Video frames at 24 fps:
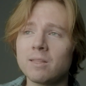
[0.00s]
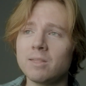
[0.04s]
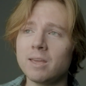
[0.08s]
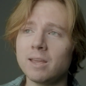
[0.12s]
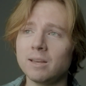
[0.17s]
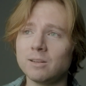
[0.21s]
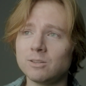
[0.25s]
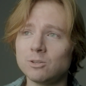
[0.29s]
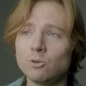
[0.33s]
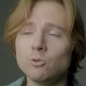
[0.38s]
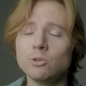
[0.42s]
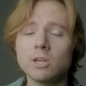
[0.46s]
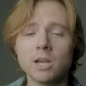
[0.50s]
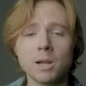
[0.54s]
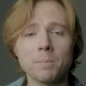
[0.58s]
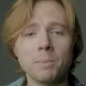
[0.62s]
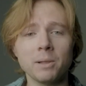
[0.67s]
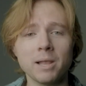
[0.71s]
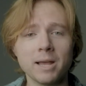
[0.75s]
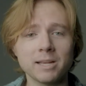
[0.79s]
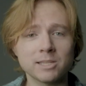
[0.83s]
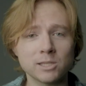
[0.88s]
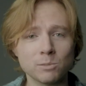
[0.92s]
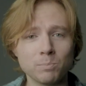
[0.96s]
They do take up a
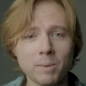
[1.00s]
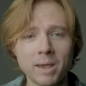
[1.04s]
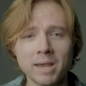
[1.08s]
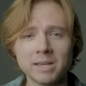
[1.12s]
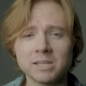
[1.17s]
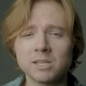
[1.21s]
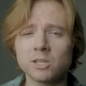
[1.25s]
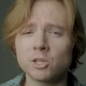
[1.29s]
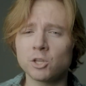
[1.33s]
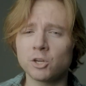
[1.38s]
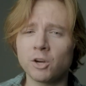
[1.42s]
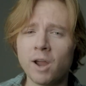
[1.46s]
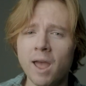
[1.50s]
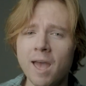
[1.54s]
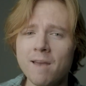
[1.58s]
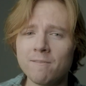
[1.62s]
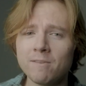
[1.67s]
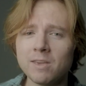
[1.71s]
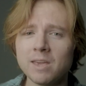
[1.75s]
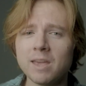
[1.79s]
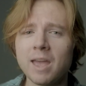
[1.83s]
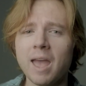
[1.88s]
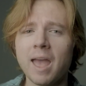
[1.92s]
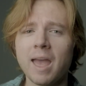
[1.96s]
lot of space, they're heavy,